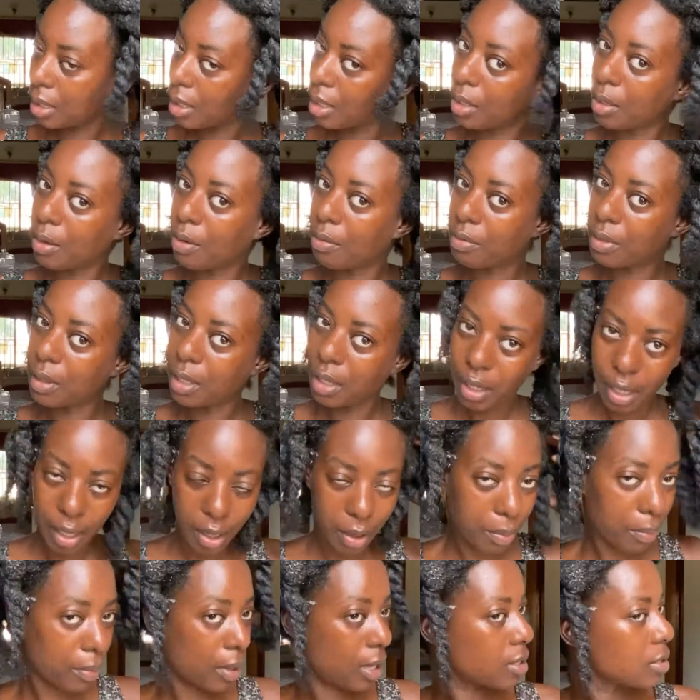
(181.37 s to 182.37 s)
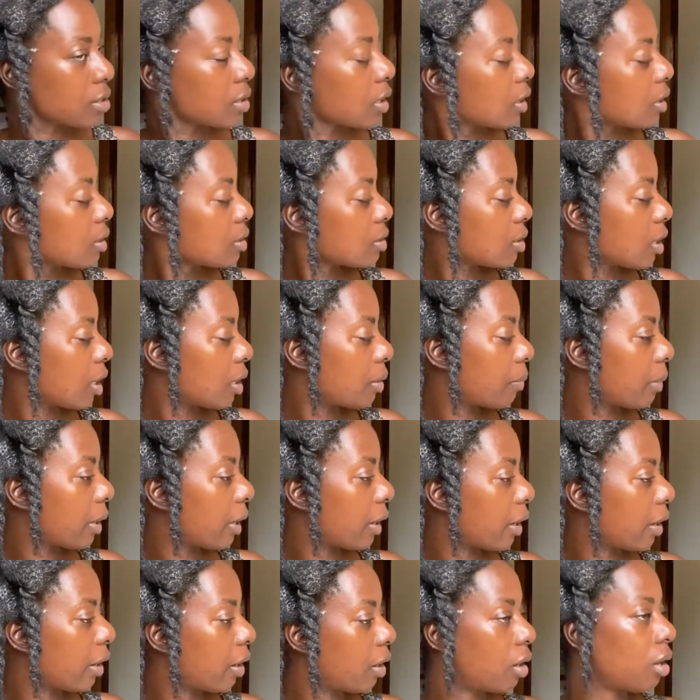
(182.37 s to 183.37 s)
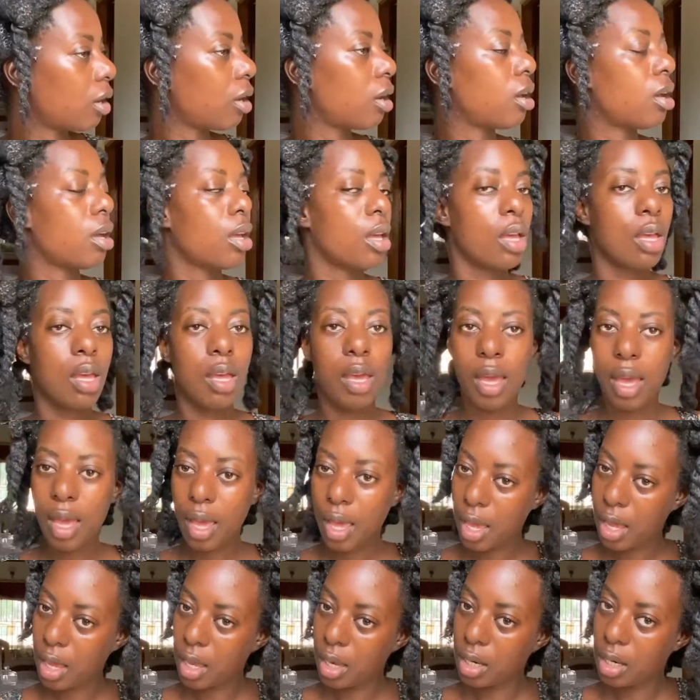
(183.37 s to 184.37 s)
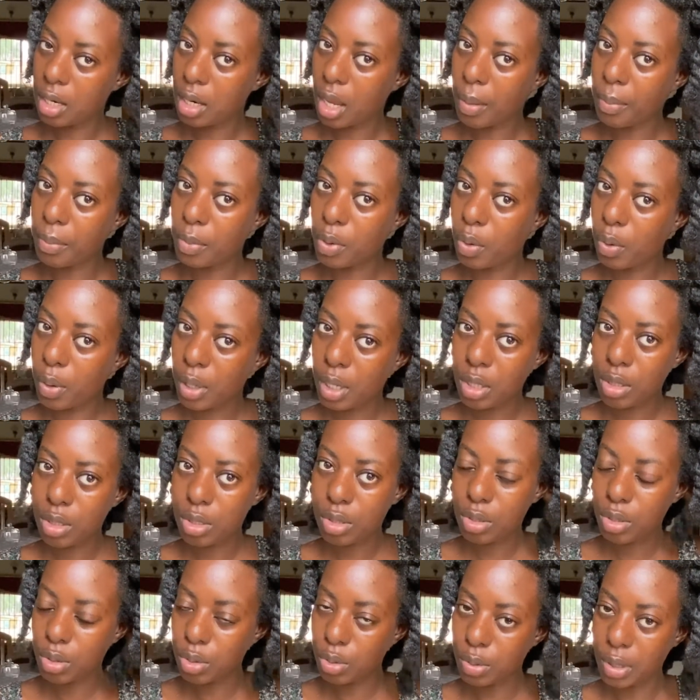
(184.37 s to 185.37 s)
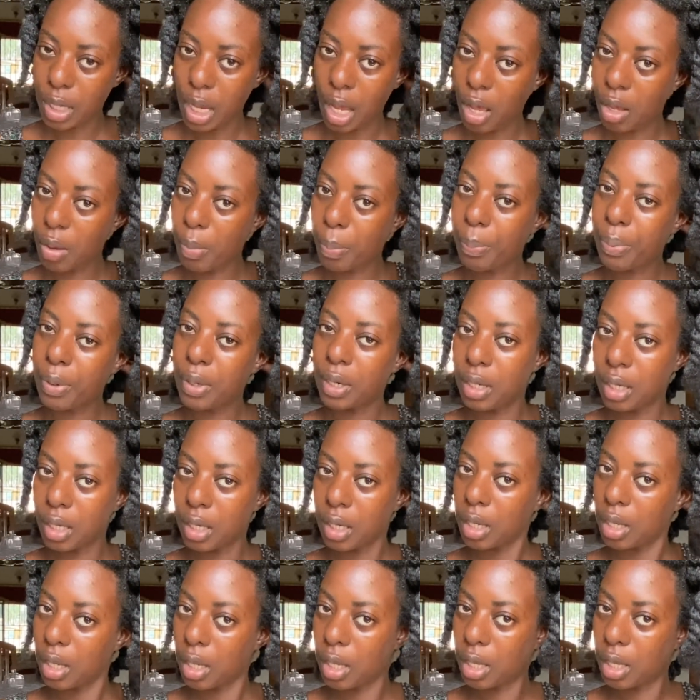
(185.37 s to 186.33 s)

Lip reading: in of the hair mask inside my hair, and I'm going to now put a